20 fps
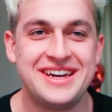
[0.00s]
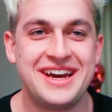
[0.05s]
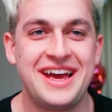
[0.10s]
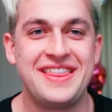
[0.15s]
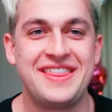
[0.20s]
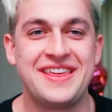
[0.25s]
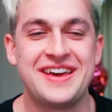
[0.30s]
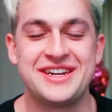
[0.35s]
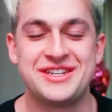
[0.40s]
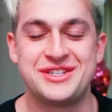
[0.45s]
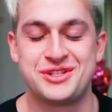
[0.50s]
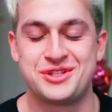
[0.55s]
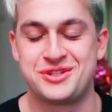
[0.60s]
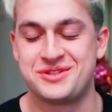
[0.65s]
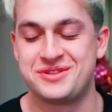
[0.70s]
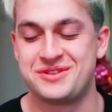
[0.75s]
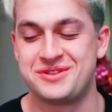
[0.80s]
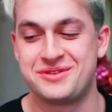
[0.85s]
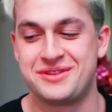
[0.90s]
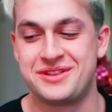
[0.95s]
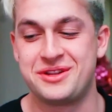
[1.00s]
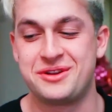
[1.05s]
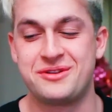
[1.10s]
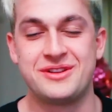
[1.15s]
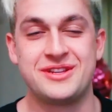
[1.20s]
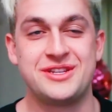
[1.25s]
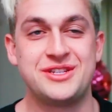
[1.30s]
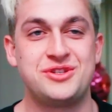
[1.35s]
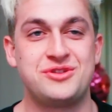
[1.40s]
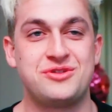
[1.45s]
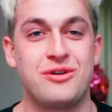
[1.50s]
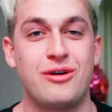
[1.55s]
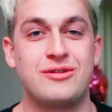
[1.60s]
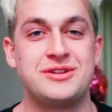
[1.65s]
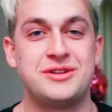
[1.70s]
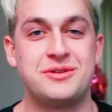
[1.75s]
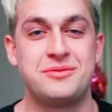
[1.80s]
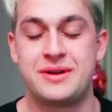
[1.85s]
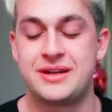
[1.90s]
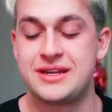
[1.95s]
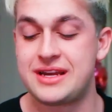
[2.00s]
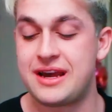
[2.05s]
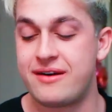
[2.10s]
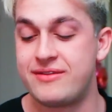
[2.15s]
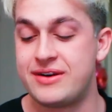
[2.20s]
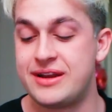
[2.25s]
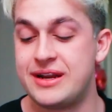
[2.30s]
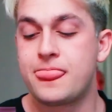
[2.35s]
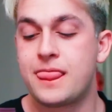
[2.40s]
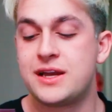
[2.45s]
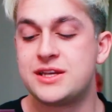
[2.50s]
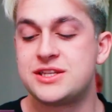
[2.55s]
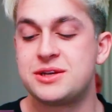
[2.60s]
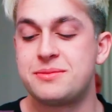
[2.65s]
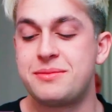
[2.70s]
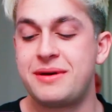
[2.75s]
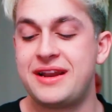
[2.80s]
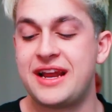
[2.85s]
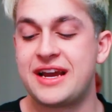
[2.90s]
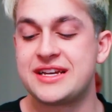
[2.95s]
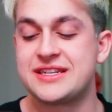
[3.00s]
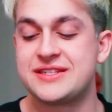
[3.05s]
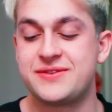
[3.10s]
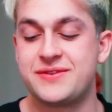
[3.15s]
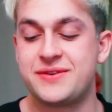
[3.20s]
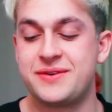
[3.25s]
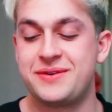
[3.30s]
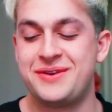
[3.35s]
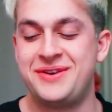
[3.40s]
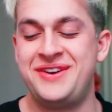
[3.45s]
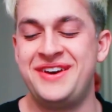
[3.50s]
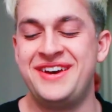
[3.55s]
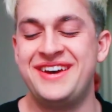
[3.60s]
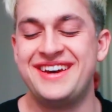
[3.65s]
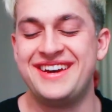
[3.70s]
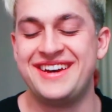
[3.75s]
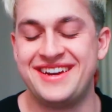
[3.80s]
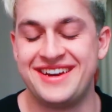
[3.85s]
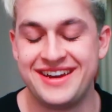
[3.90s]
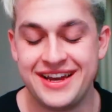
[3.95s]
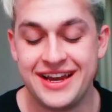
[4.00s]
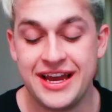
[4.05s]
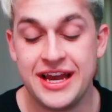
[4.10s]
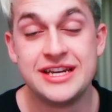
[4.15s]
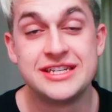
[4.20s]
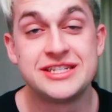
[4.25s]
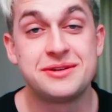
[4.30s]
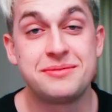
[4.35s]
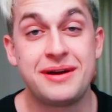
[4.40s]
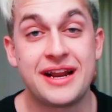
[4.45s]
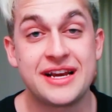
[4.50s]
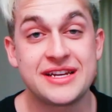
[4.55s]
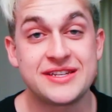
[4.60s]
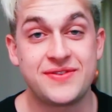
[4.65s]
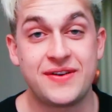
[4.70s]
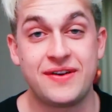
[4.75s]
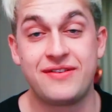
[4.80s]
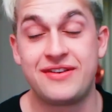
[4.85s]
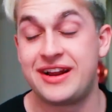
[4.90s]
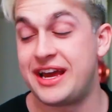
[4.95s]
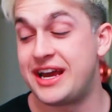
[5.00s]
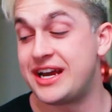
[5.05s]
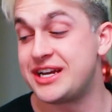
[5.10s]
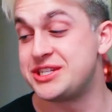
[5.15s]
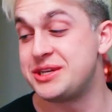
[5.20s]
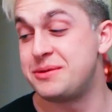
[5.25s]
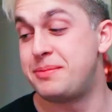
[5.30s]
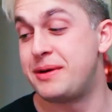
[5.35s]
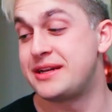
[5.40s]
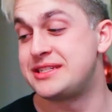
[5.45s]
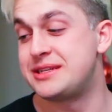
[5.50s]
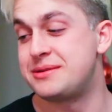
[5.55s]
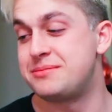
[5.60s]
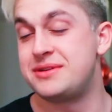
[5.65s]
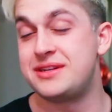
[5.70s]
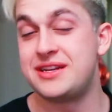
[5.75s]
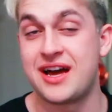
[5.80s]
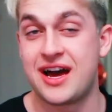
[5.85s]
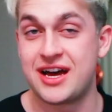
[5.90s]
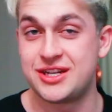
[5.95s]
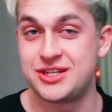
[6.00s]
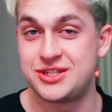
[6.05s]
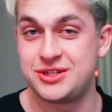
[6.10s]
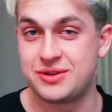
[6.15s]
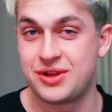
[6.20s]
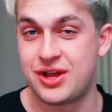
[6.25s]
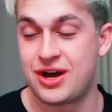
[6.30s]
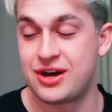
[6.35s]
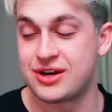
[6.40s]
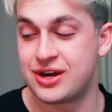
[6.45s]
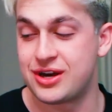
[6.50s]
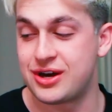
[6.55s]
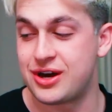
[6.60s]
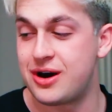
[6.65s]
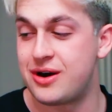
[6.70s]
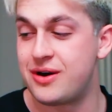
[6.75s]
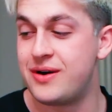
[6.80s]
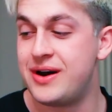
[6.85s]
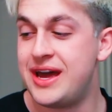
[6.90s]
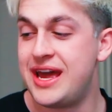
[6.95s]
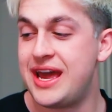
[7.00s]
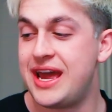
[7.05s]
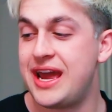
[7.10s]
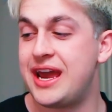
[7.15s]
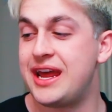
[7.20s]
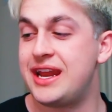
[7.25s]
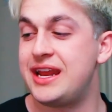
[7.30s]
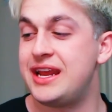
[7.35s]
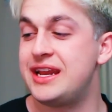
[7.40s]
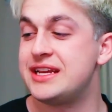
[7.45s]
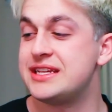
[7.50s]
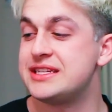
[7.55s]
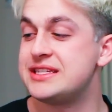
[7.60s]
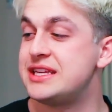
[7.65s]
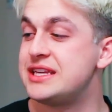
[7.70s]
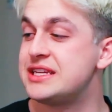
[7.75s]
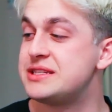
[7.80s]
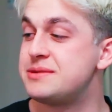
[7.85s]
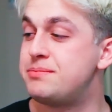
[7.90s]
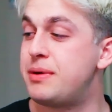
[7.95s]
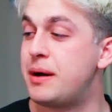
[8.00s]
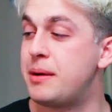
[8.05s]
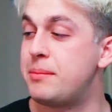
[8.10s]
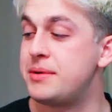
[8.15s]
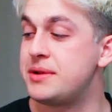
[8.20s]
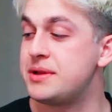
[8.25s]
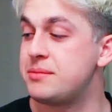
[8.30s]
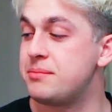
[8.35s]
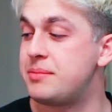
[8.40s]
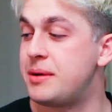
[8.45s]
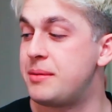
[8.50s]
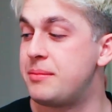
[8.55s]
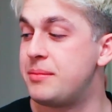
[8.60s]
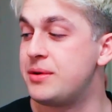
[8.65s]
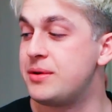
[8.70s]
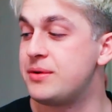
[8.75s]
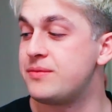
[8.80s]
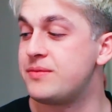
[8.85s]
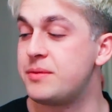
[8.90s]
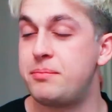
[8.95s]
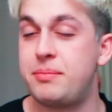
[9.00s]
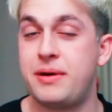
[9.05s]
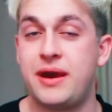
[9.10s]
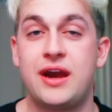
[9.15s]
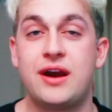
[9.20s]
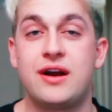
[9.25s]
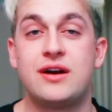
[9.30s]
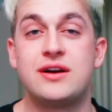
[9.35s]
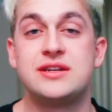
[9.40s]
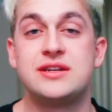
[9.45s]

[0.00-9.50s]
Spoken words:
think I just literally stroked and went to heaven. So my next favorite I actually picked up not too long ago, and it is this Bumble and Bumble repair